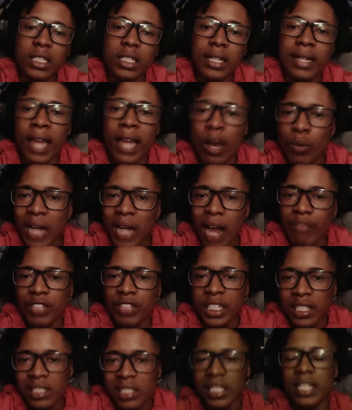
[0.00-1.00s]
And now when I
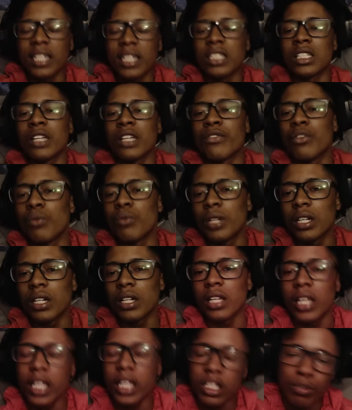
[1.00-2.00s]
really see this shit for what it
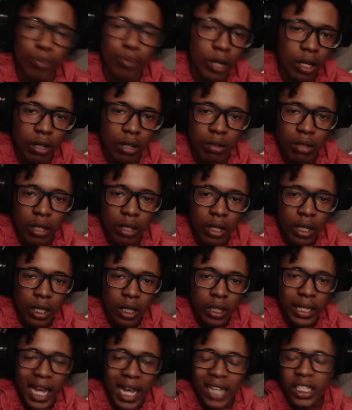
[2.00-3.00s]
is, bro,
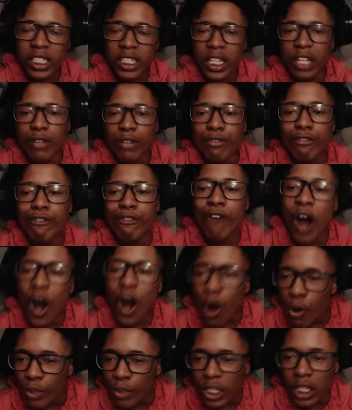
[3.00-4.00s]
that shit
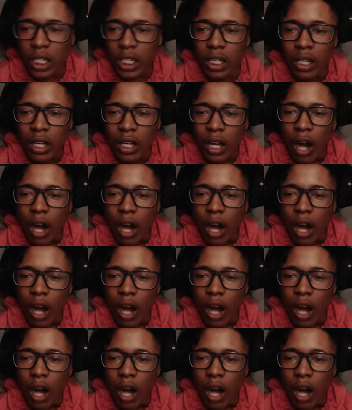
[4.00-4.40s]
phony.